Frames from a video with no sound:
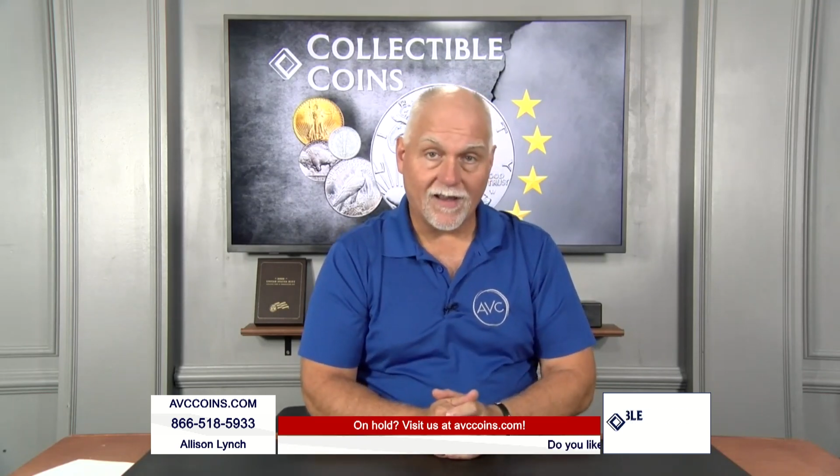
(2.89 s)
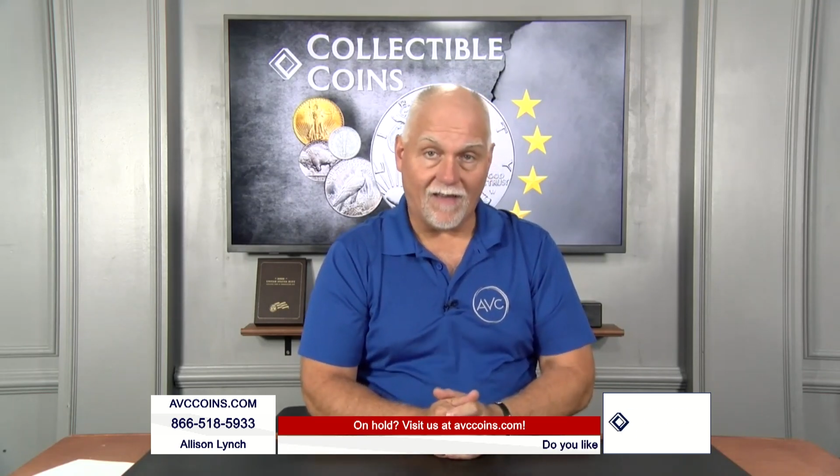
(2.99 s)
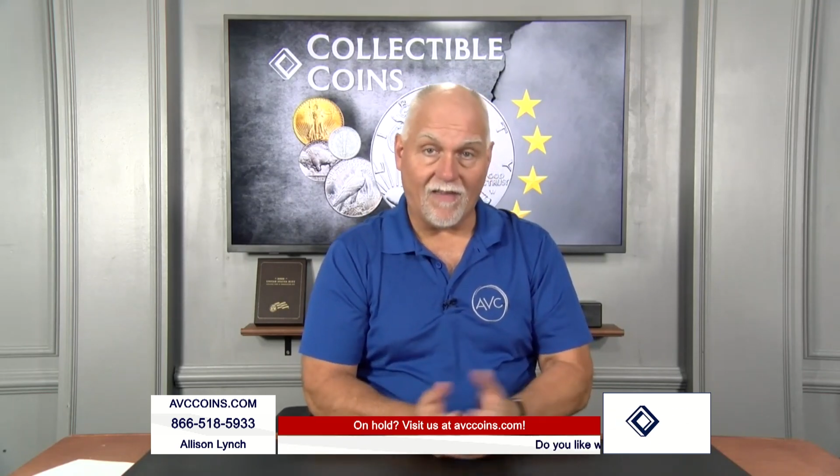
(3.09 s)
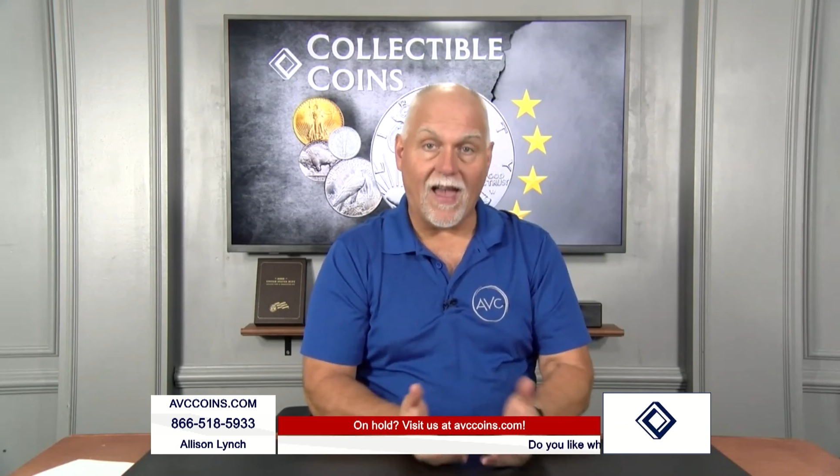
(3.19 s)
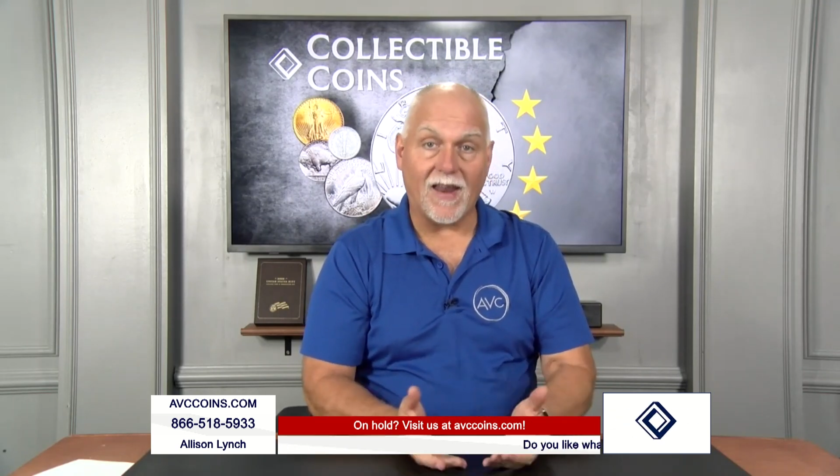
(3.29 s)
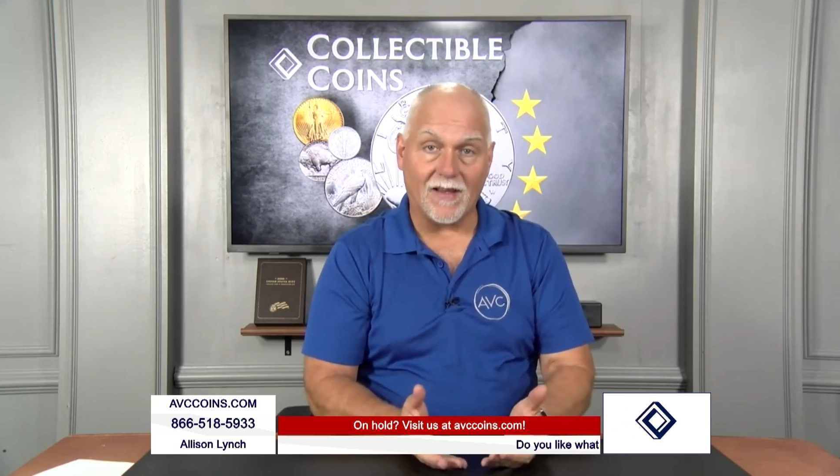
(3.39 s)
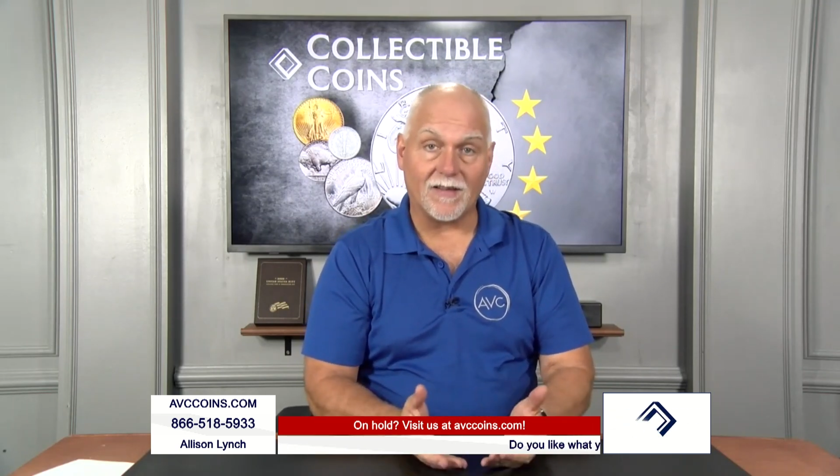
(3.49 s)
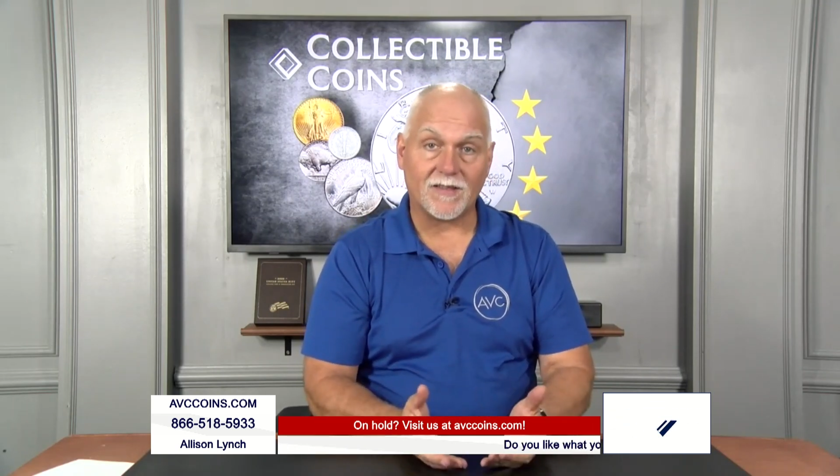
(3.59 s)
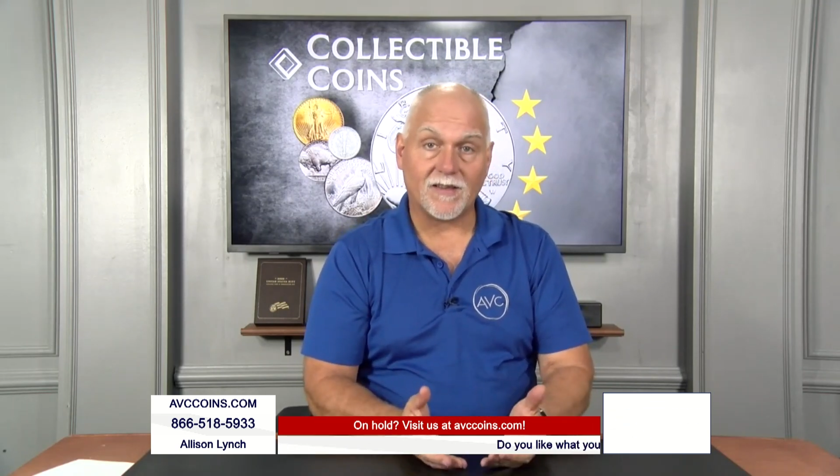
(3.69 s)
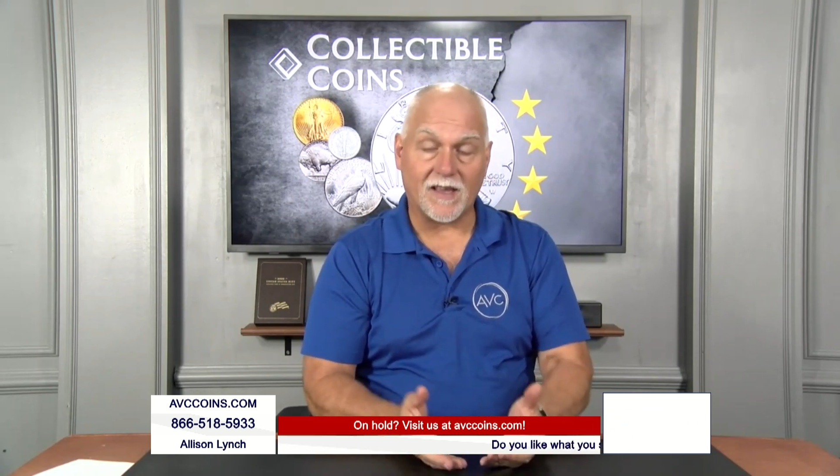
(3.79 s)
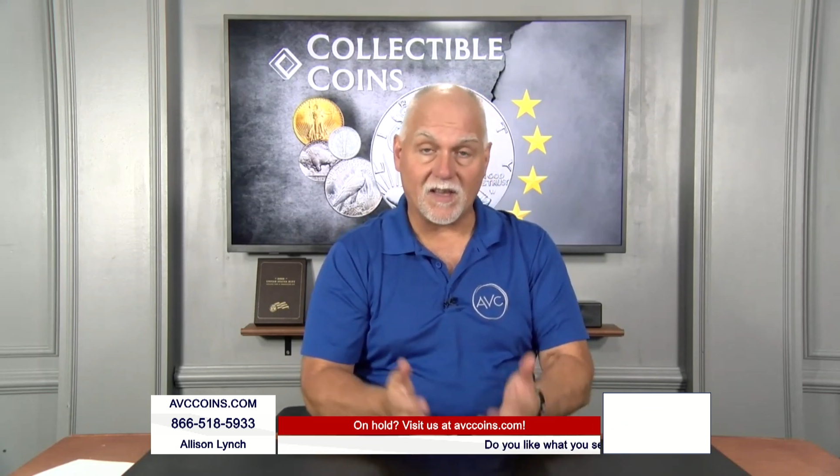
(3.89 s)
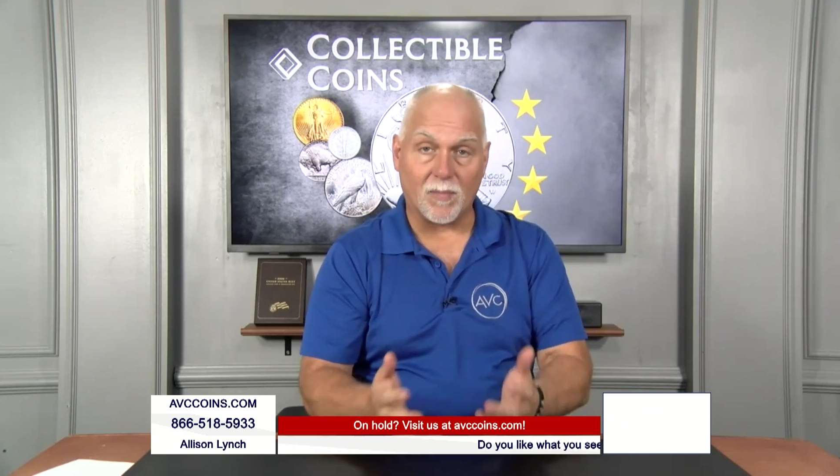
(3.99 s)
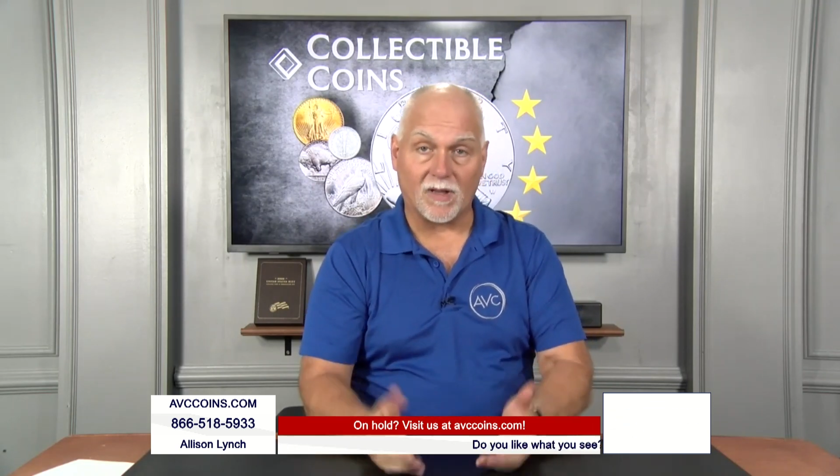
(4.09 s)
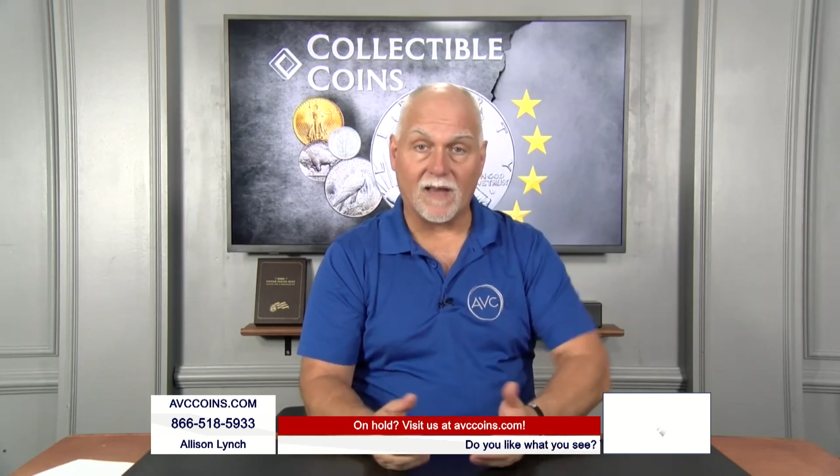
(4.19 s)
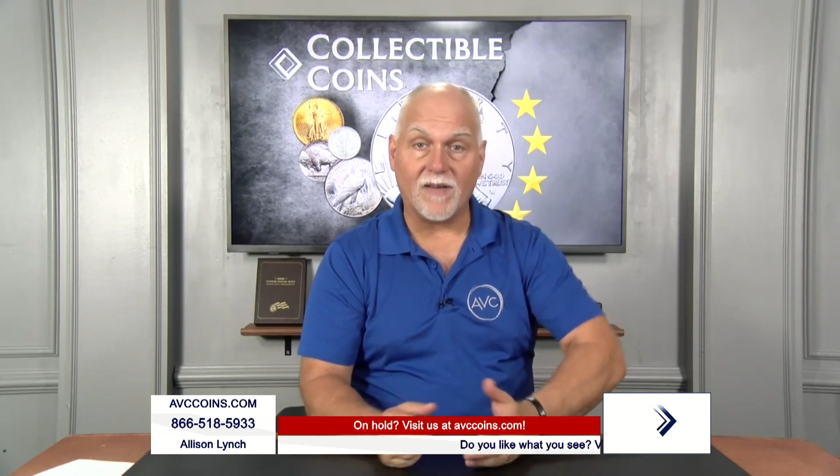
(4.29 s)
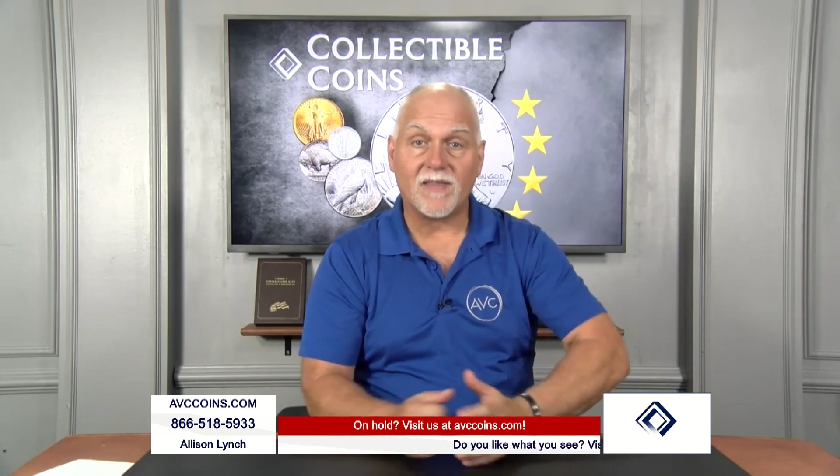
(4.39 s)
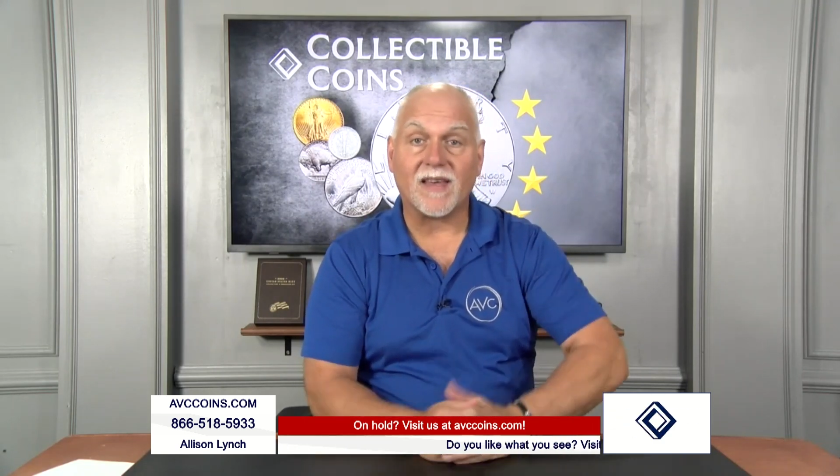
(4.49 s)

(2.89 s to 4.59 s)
and that is, can you believe it?